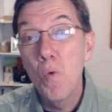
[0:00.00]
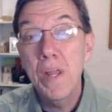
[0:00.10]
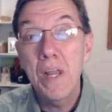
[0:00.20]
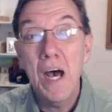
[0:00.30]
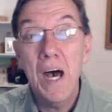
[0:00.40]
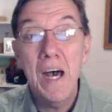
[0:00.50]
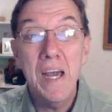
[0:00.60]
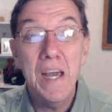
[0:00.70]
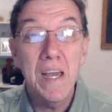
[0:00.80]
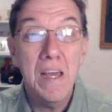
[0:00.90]
When
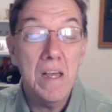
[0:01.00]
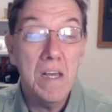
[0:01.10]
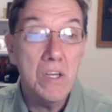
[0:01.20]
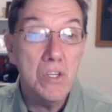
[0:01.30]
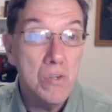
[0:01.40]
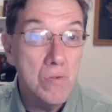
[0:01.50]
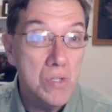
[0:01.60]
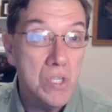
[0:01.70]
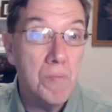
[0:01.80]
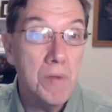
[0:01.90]
I
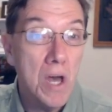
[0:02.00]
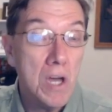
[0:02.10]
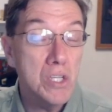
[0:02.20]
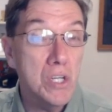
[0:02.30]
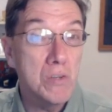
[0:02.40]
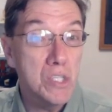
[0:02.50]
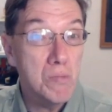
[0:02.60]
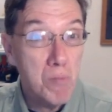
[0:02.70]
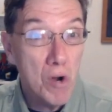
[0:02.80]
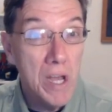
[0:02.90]
use the Minoxidil
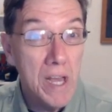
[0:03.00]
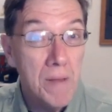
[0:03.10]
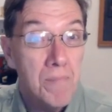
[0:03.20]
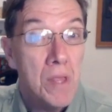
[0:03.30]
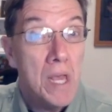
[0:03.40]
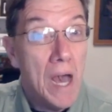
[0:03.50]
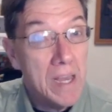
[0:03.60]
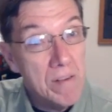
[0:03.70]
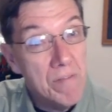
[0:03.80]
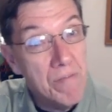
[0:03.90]
spray, I
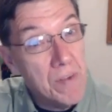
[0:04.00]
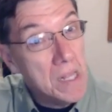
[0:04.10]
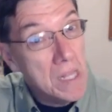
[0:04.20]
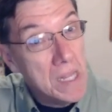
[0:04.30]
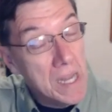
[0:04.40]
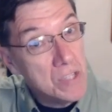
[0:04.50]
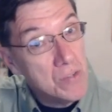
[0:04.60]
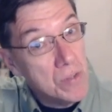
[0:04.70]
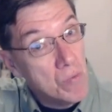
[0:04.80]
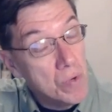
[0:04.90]
can feel it
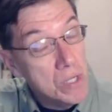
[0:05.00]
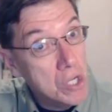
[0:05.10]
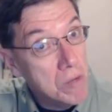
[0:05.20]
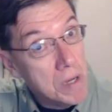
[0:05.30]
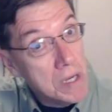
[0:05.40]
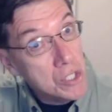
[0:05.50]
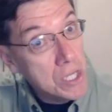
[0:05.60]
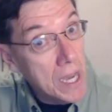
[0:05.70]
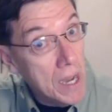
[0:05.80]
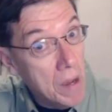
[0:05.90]
actually reaching my
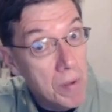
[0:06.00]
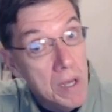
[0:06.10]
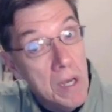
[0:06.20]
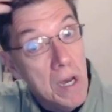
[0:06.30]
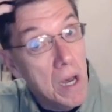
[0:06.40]
scalp.